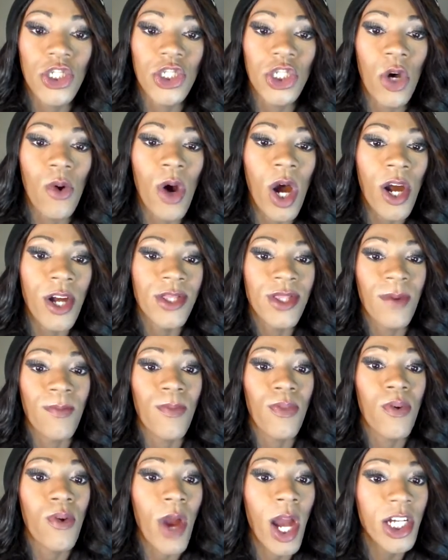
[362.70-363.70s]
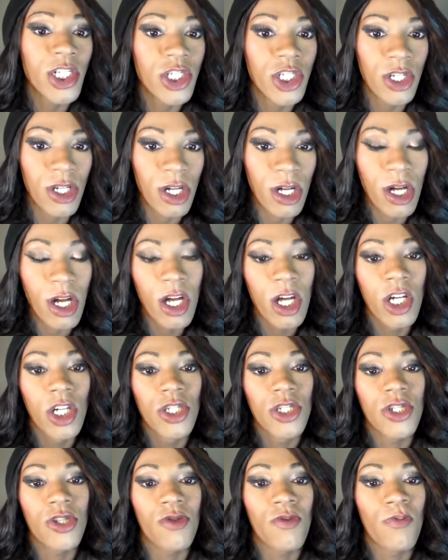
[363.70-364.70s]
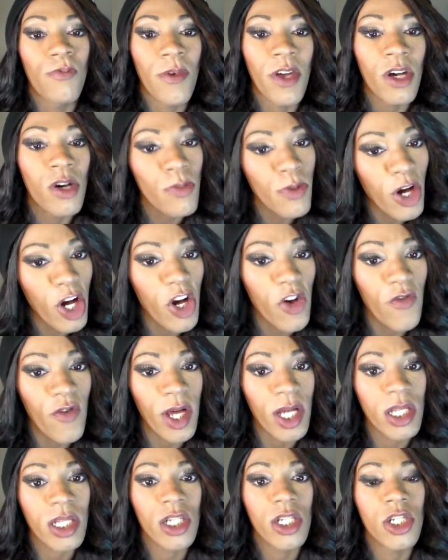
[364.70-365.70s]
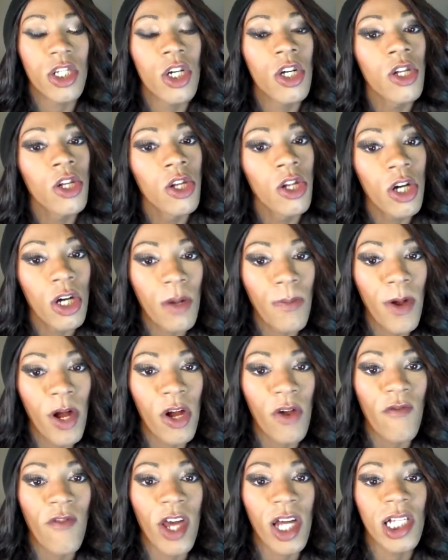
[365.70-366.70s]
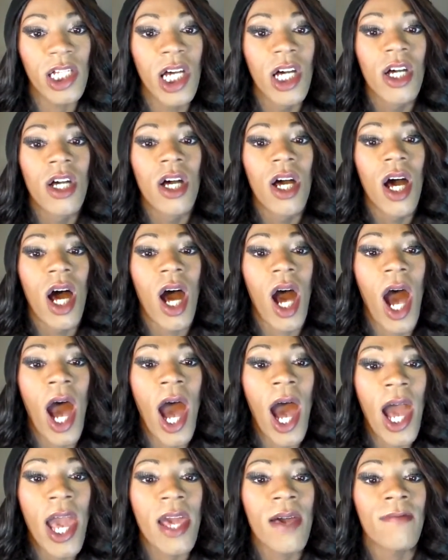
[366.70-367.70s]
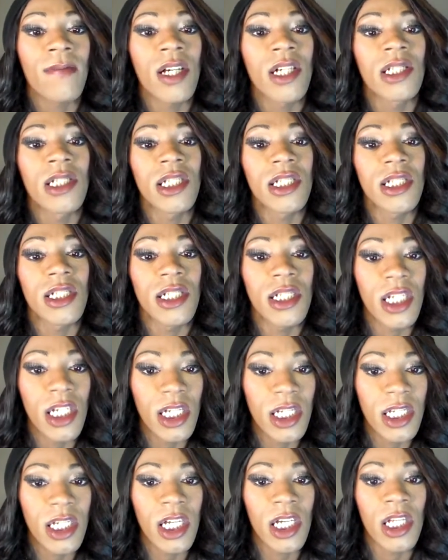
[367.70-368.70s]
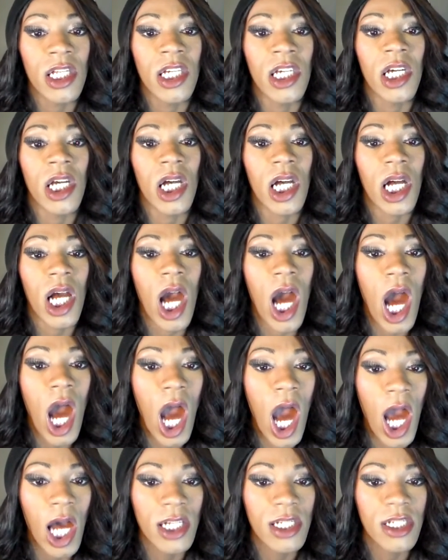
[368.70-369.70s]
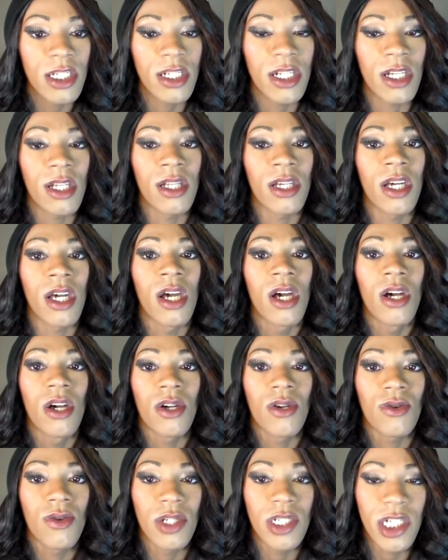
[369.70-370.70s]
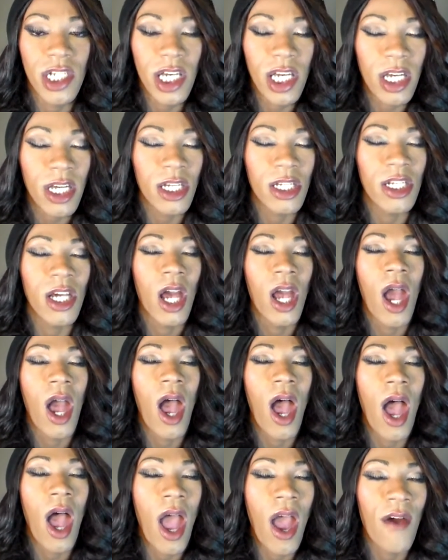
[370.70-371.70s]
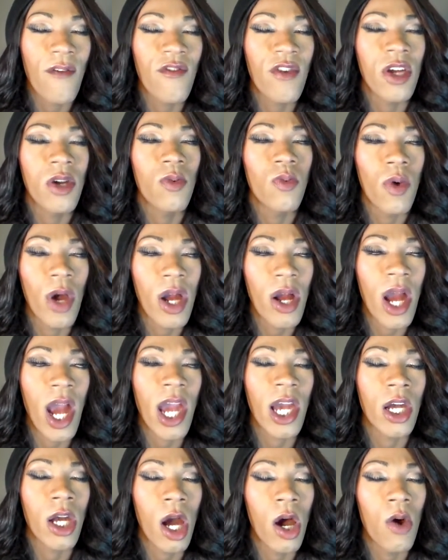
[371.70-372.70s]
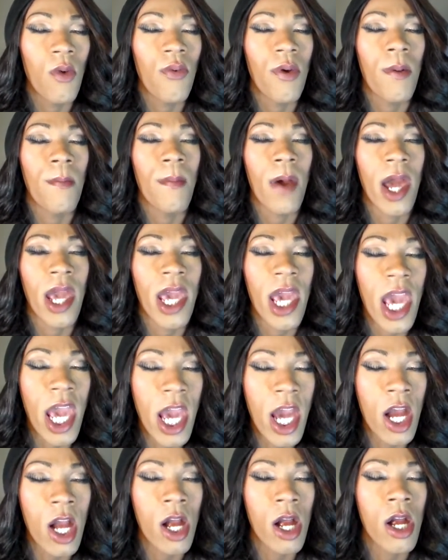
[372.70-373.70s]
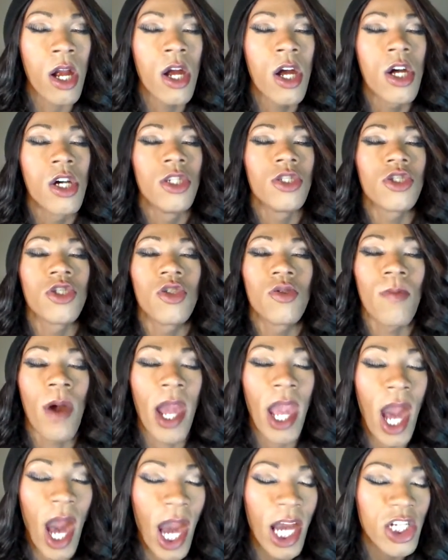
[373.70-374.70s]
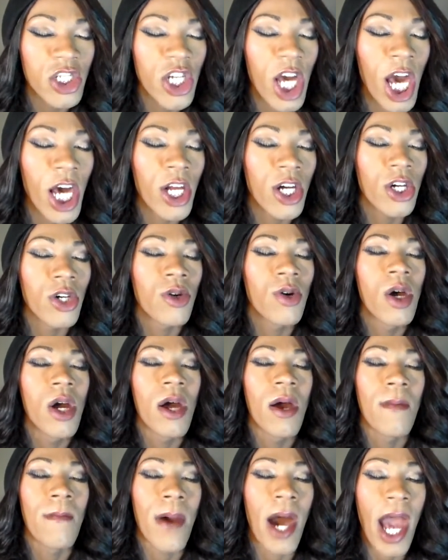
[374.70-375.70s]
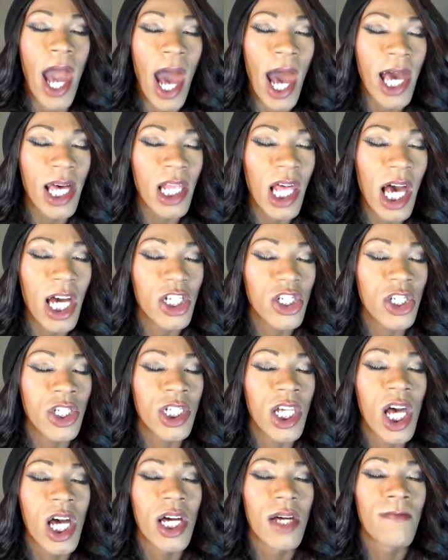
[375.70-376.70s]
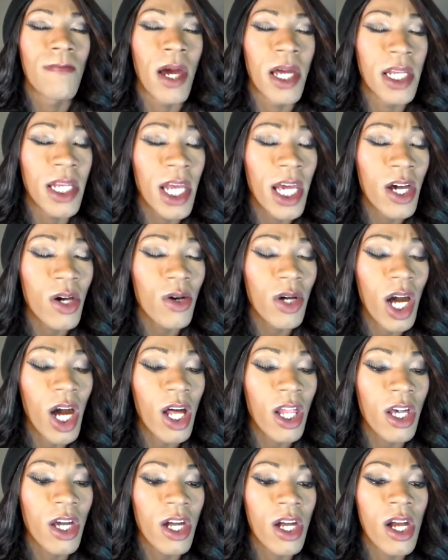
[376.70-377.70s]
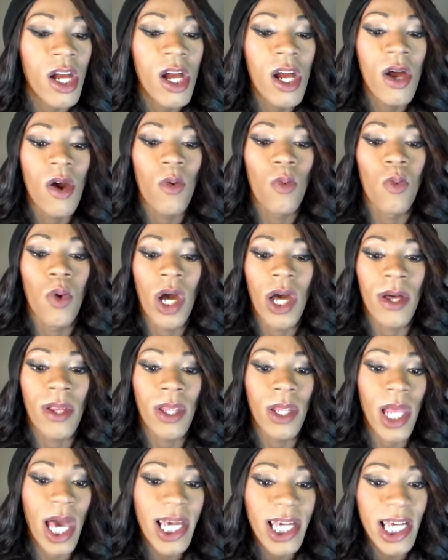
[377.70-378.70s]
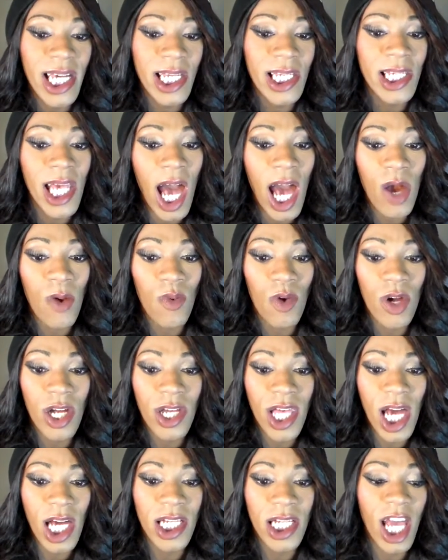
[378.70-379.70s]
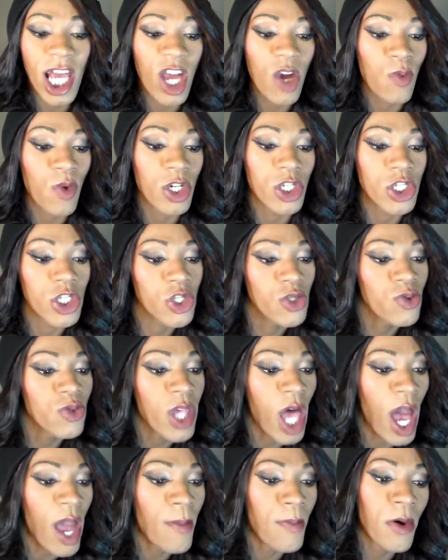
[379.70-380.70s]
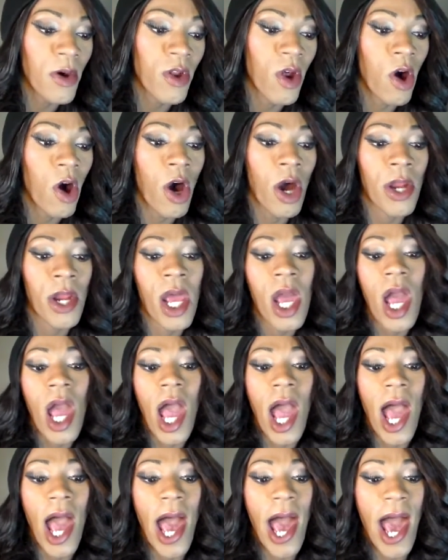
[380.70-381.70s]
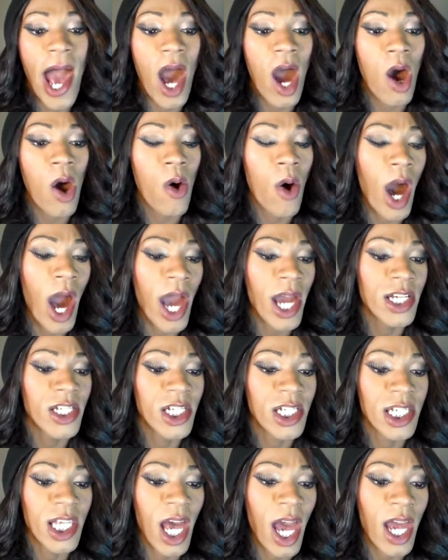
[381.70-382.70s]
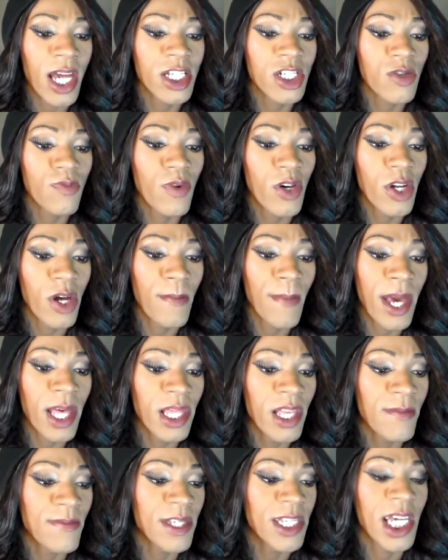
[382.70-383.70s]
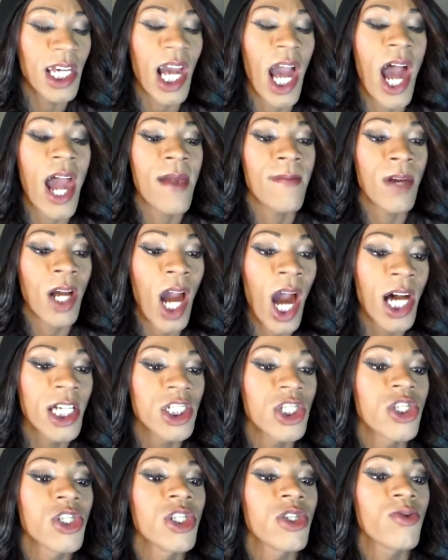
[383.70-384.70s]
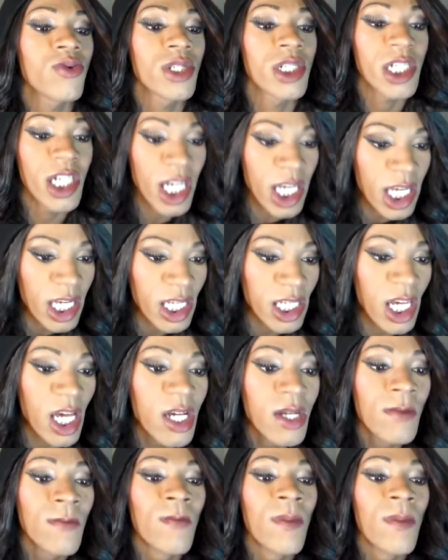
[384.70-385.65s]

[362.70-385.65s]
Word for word: just so hard, the pressure to feel perfect, to look perfect. I am consistently, constantly critiqued everywhere I go, from my hair to my eyeshadow, my eyelashes, my nail color, what leggings I wear that day, what shoes I put on, how I decide to put on my lipstick. I'm constantly critiqued.